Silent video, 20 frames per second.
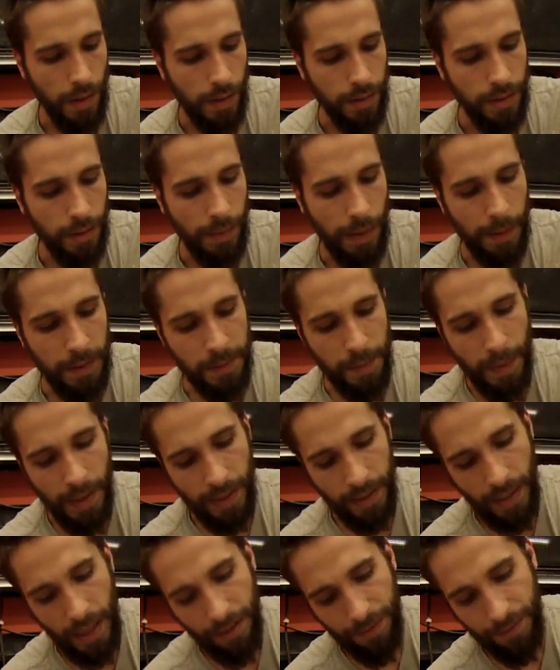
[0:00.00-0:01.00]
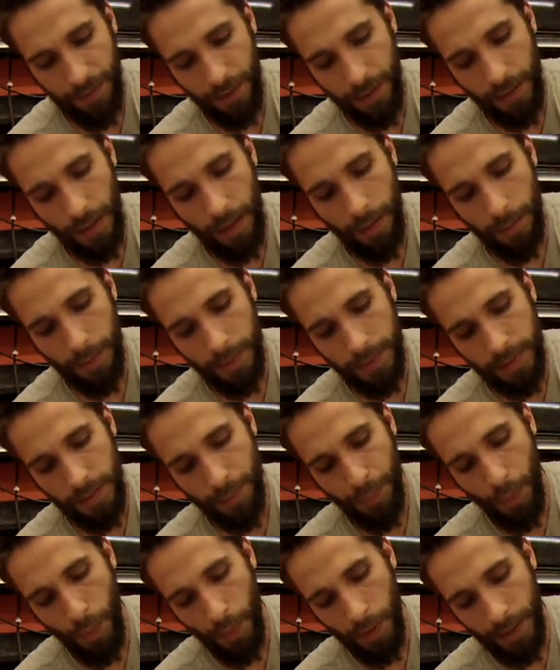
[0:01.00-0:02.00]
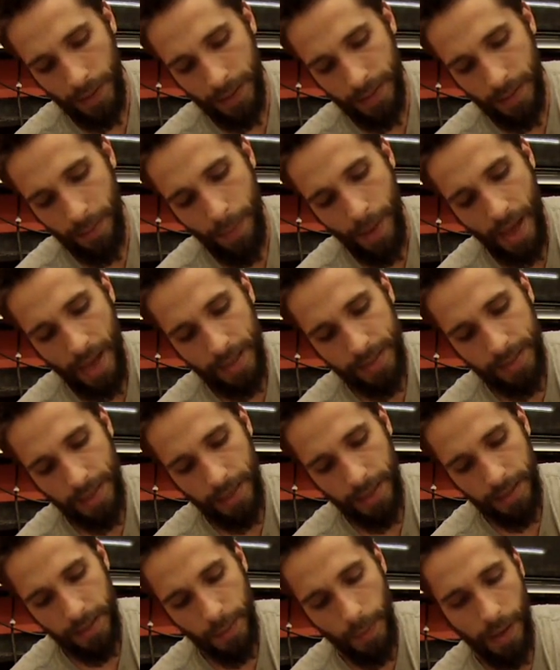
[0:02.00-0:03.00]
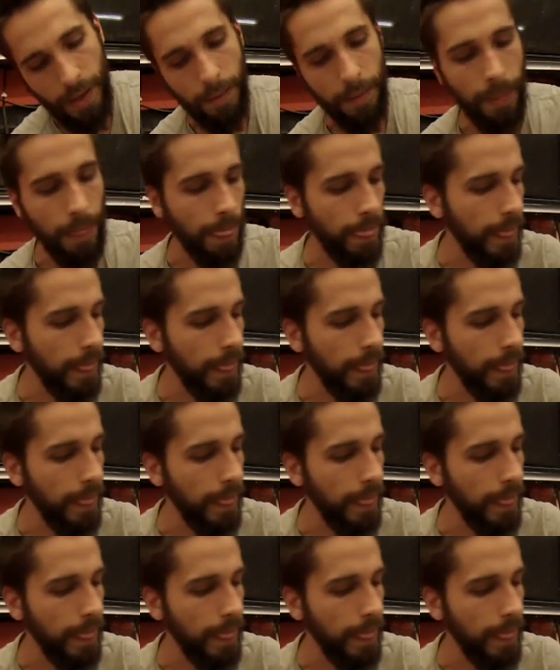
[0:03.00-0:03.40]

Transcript: Sometimes my left thumb is supporting on the back side as well.